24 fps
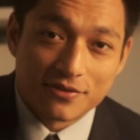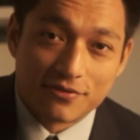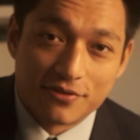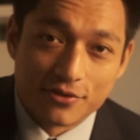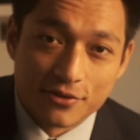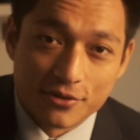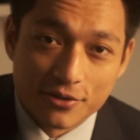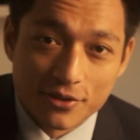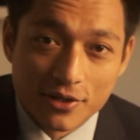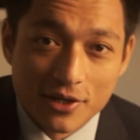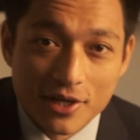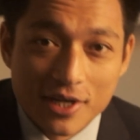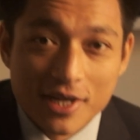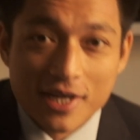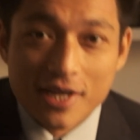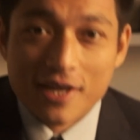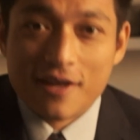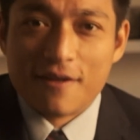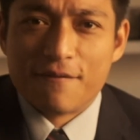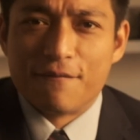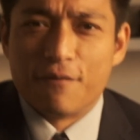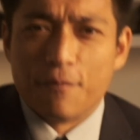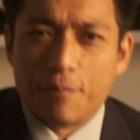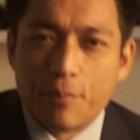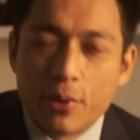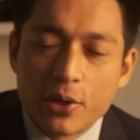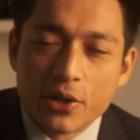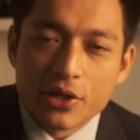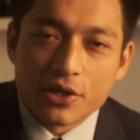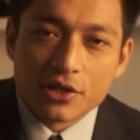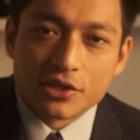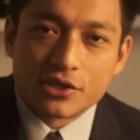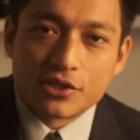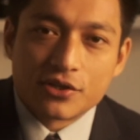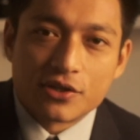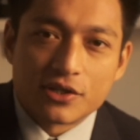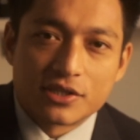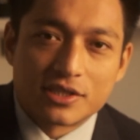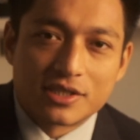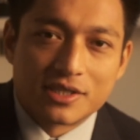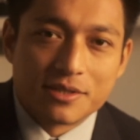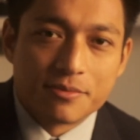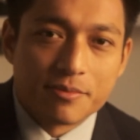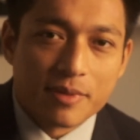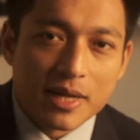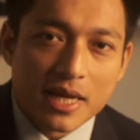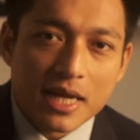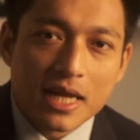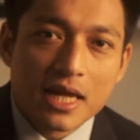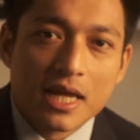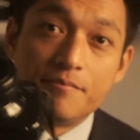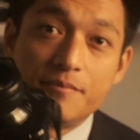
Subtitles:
for putting your trust in me.